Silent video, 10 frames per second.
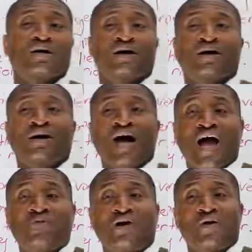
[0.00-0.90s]

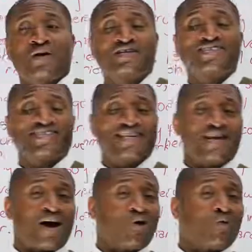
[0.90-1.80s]
and we're going to
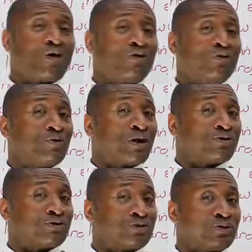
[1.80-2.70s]
see how well you
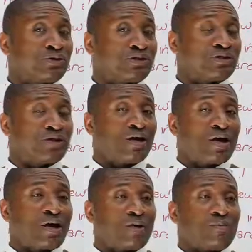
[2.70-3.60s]
understood it
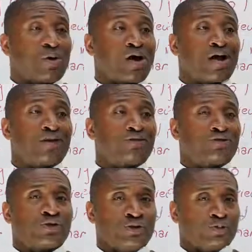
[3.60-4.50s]
by
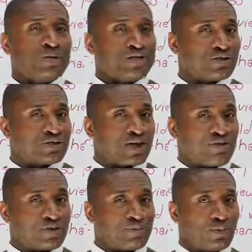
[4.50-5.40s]
two speeches I
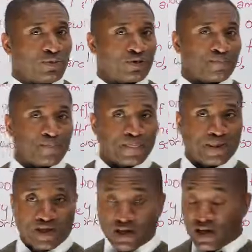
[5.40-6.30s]
have on the board.
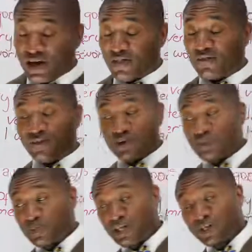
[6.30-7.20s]
In the first
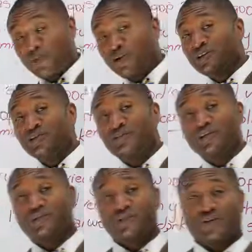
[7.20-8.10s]
speech, I'm going to
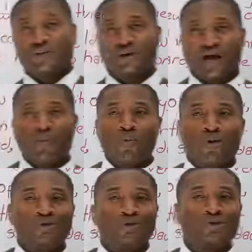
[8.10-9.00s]
read it to you, and I
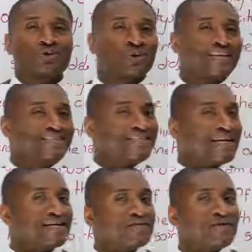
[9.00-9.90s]
want you to
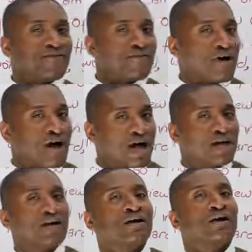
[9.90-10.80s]

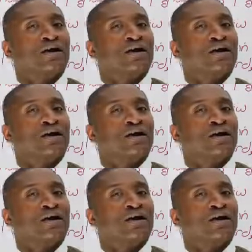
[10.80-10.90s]
identify